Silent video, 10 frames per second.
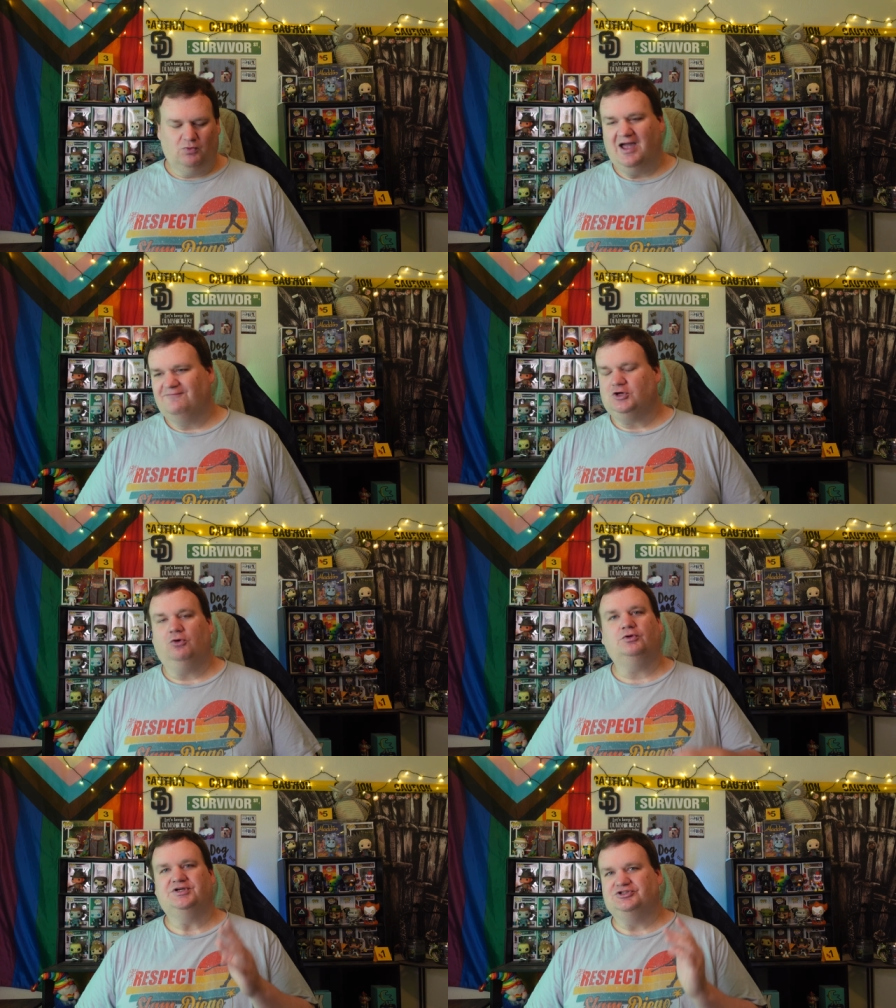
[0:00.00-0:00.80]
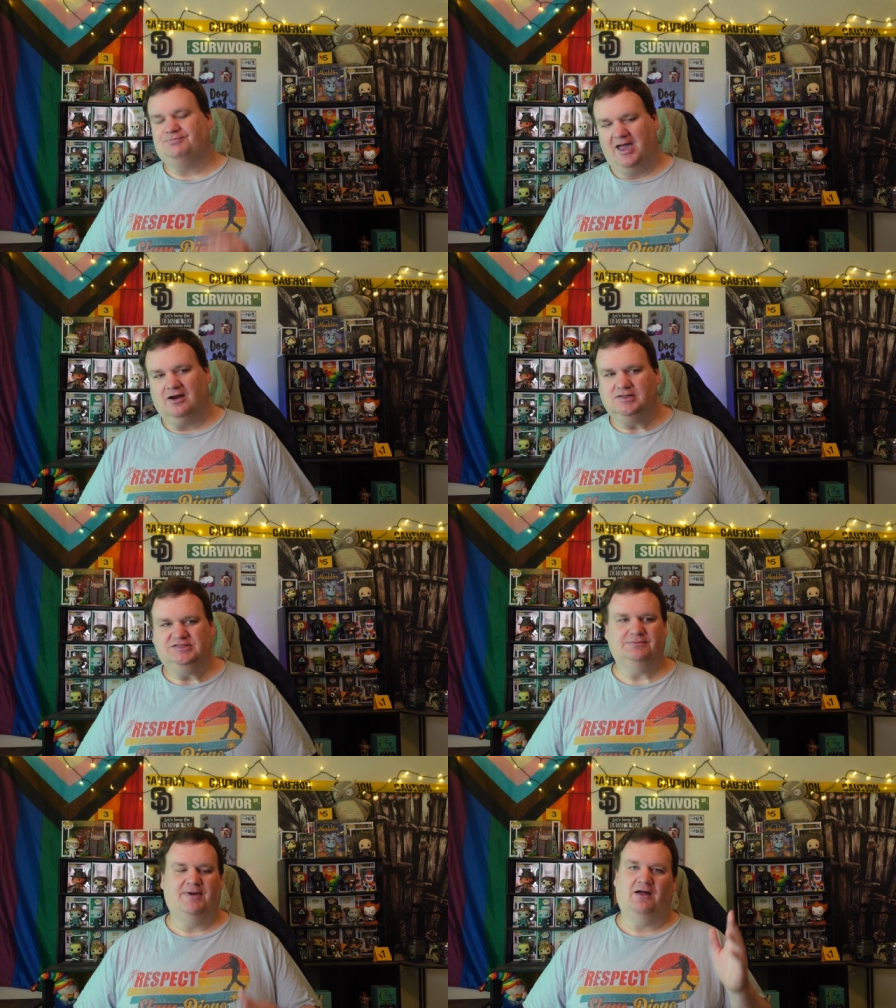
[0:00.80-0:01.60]
wife told his
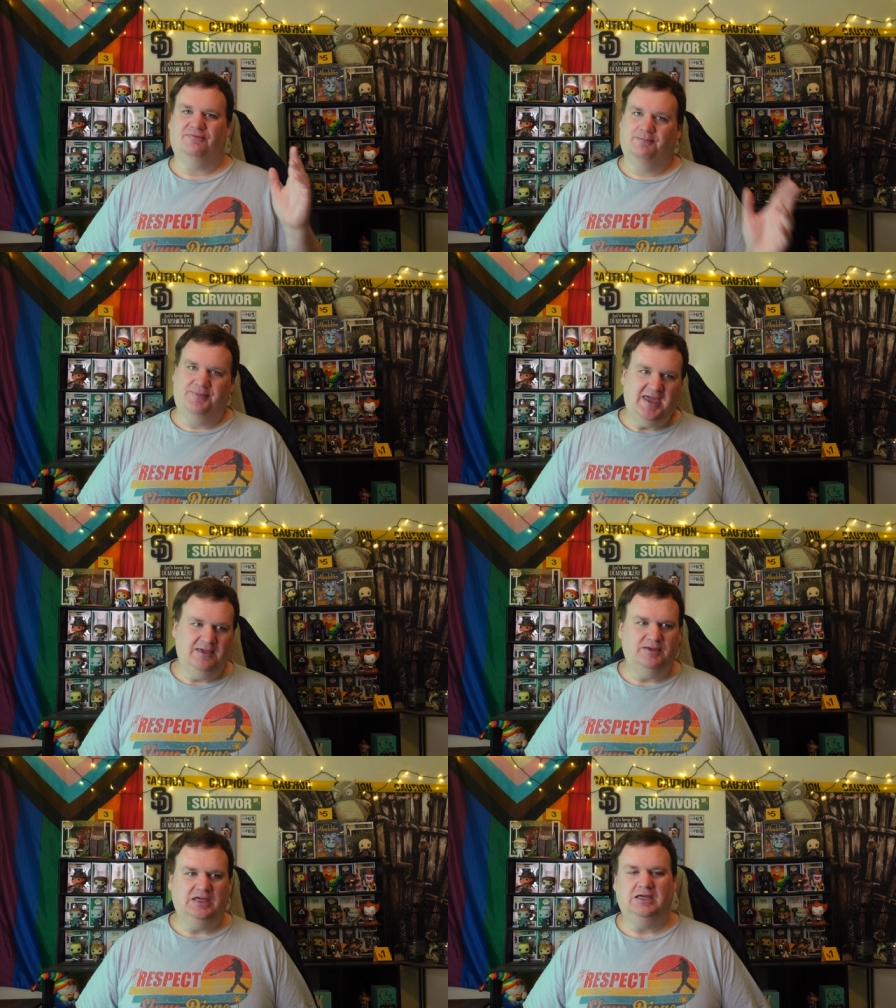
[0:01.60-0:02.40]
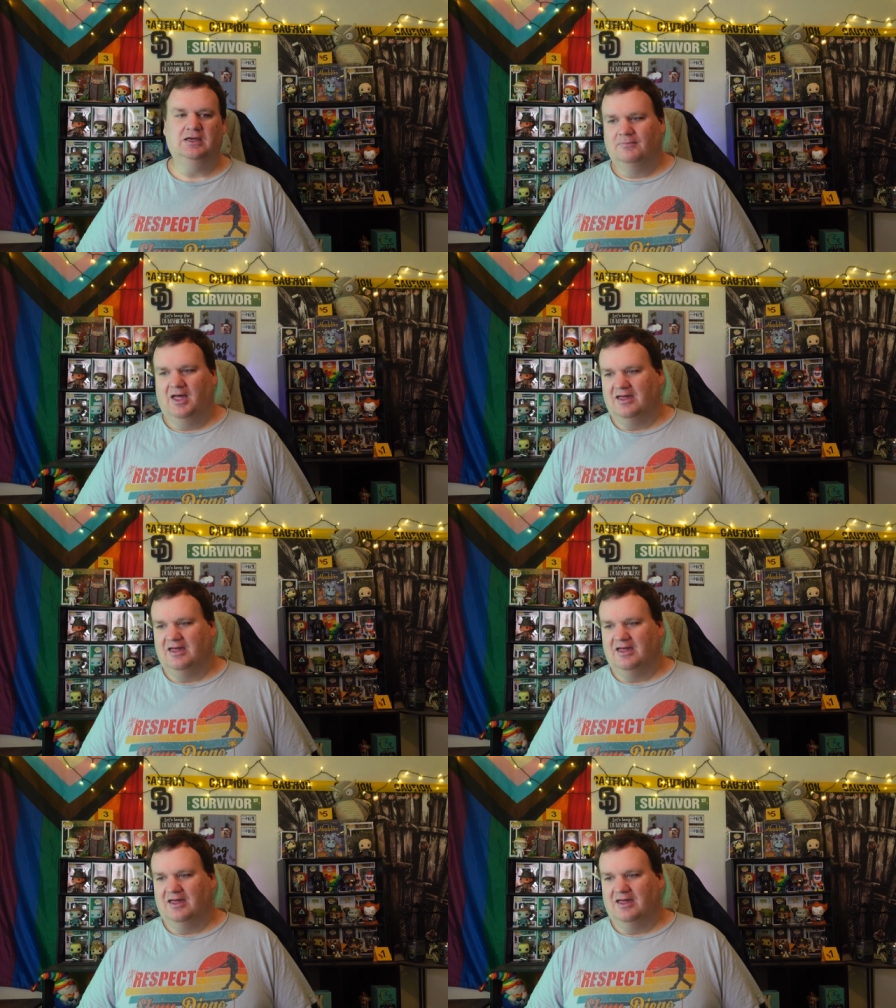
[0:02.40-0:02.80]
parents about the baby